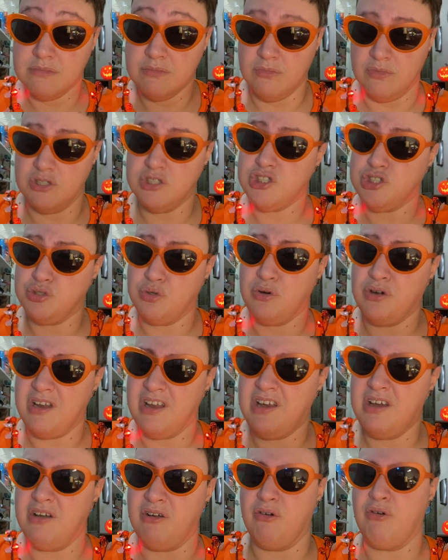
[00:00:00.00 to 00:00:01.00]
with short
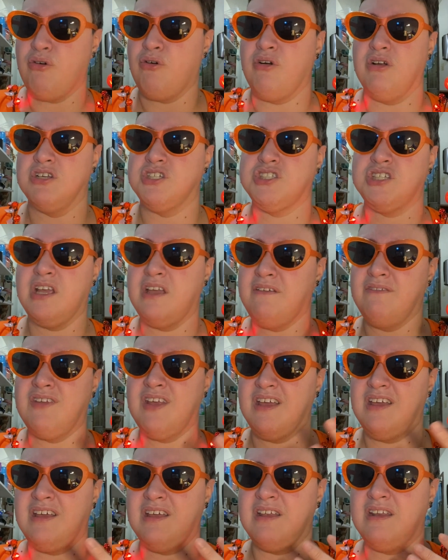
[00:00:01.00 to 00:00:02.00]
hair or a shaved
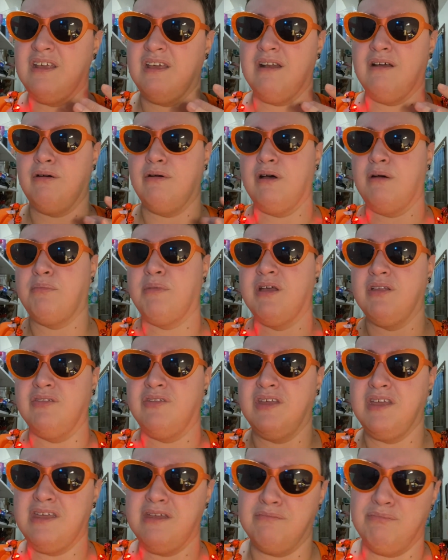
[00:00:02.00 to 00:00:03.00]
head, and I might
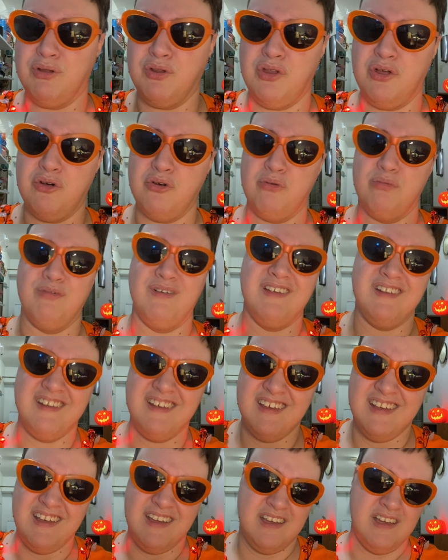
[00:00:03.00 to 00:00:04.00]
link it below, but
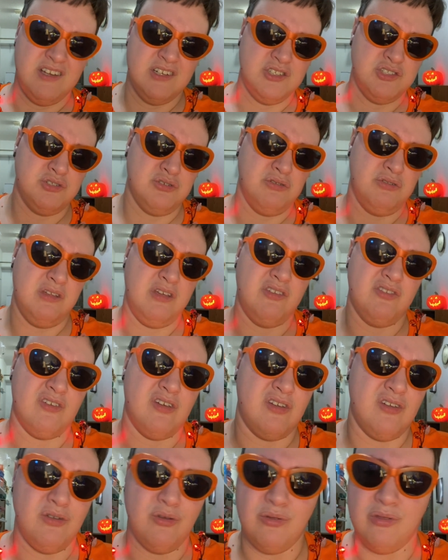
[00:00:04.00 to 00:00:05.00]
surely as I
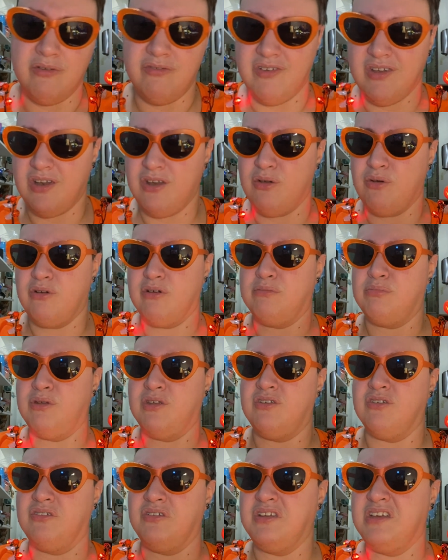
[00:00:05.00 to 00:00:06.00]
do, the video could be
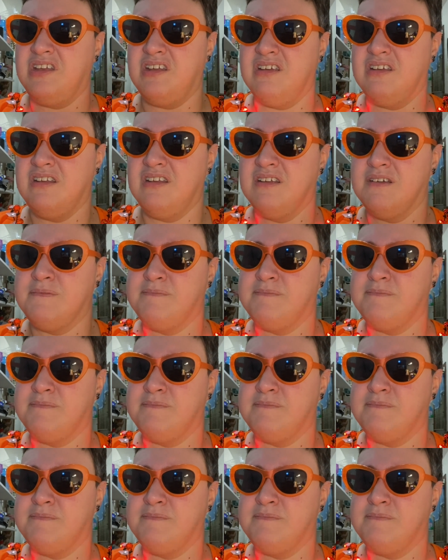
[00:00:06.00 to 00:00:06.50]
deleted.